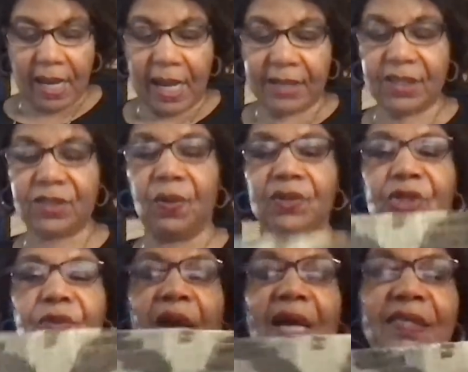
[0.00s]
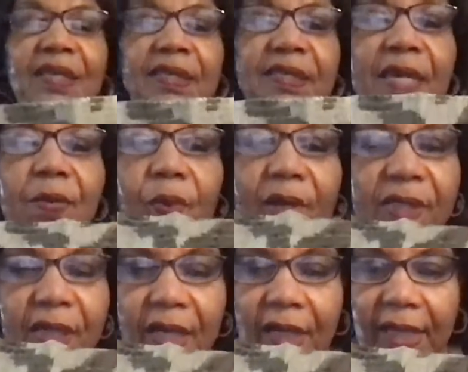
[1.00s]
I just want you guys to see what
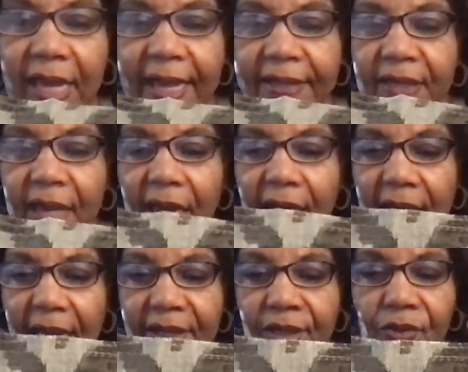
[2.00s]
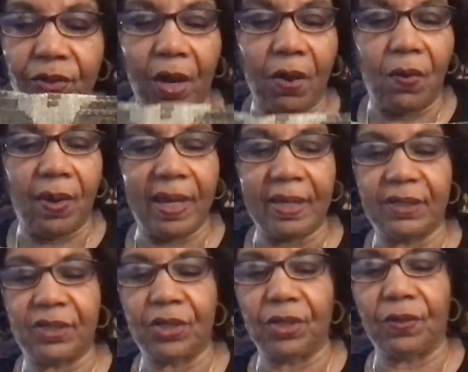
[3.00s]
to collect. Like you go
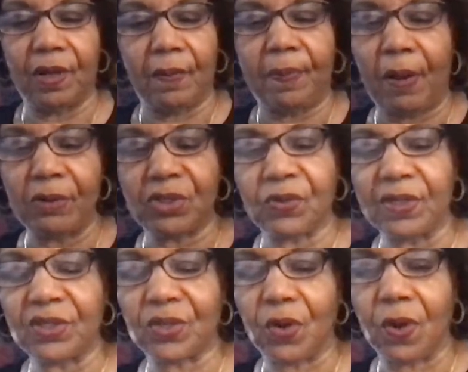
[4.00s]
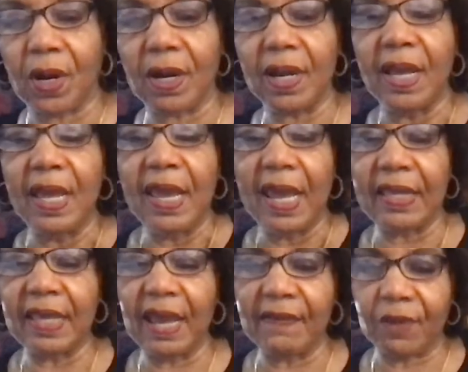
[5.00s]
into an upholstery store and
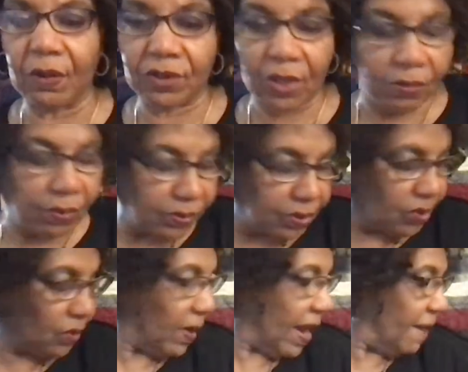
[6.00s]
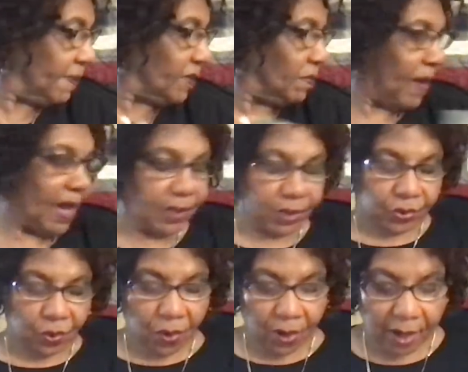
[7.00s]
they have those old scraps by the
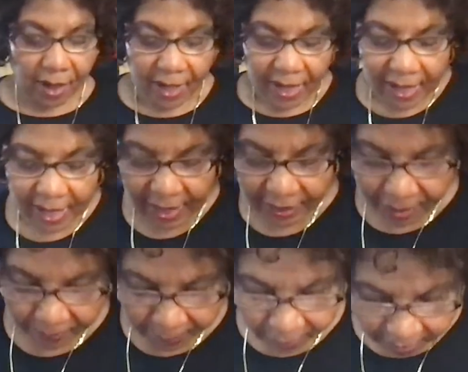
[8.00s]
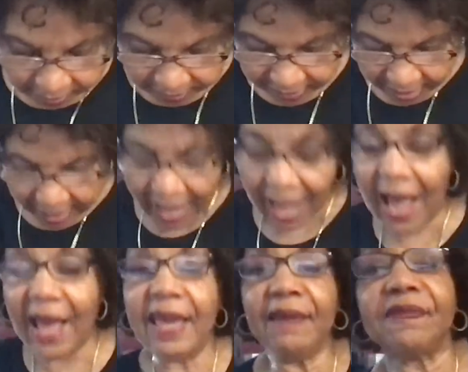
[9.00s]
door in the books.
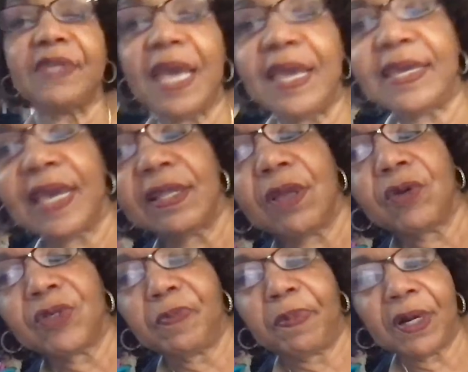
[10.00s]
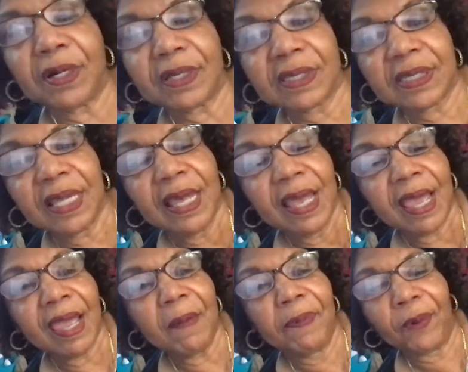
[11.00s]
I have taken those books
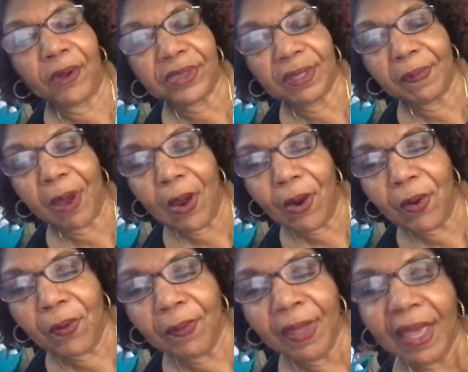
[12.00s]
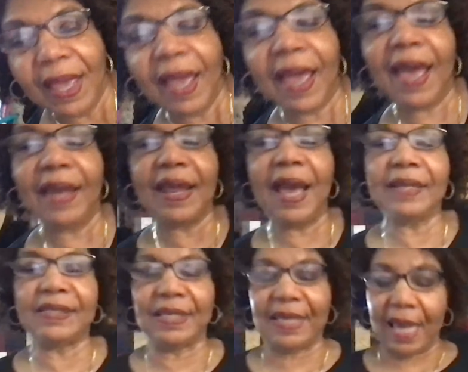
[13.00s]
and brought them home and
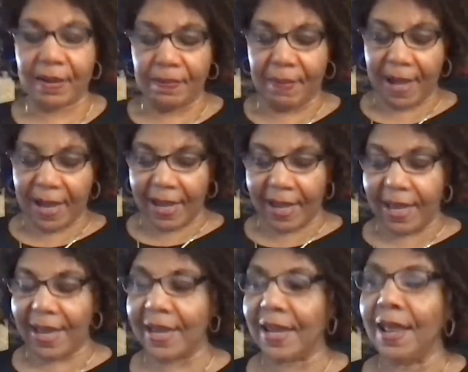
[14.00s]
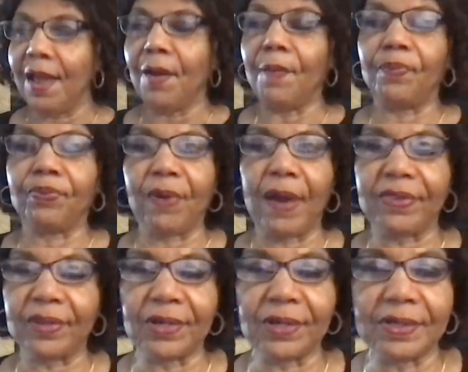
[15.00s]
had to get my
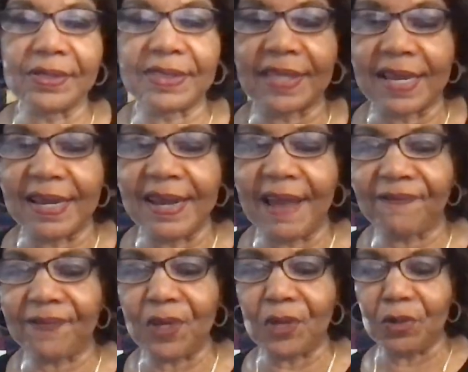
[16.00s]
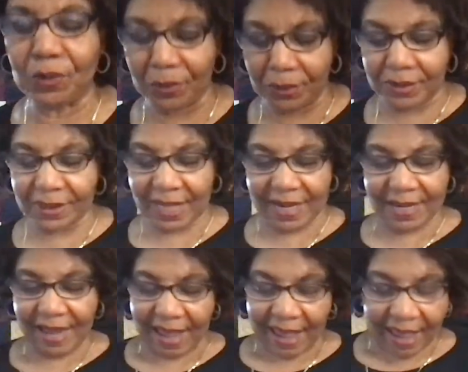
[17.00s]
brothers and nephews and
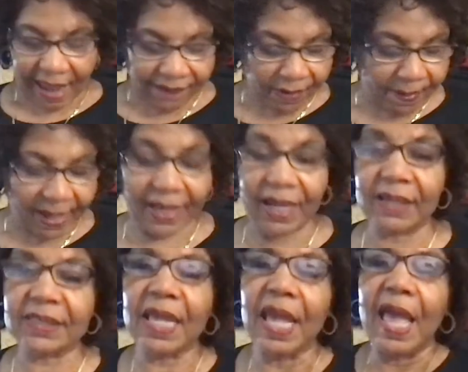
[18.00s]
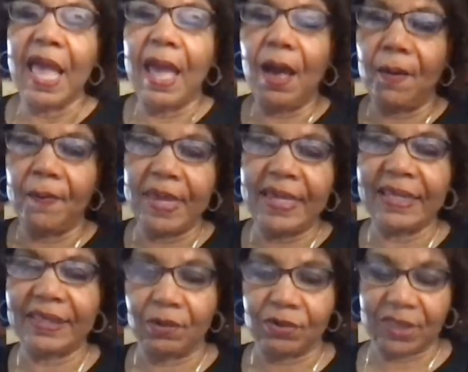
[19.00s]
everybody else help me
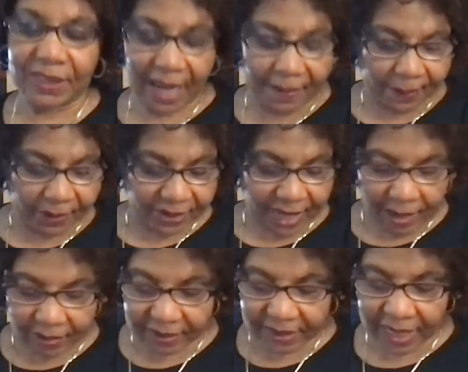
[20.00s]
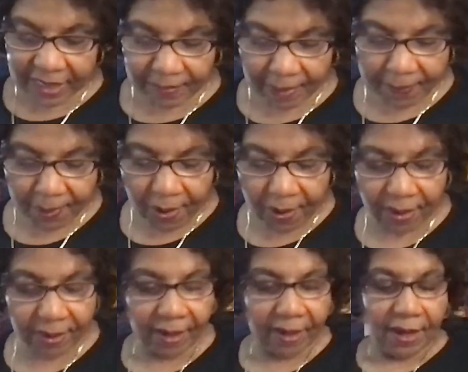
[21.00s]
get those staples out and take them
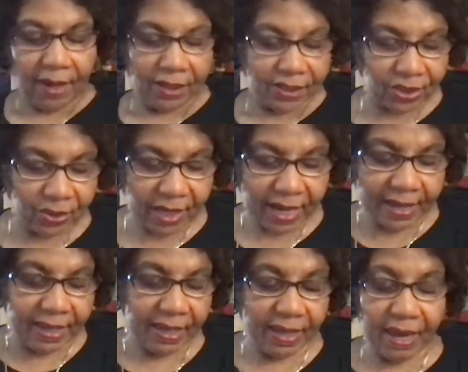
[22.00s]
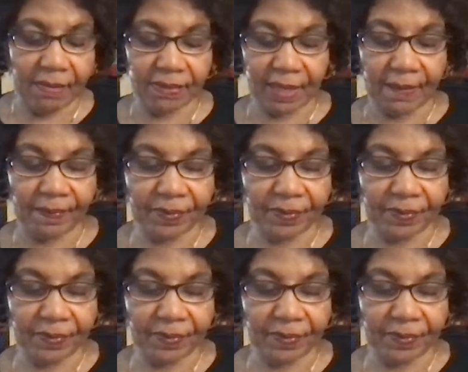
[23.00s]
apart so that I can keep them.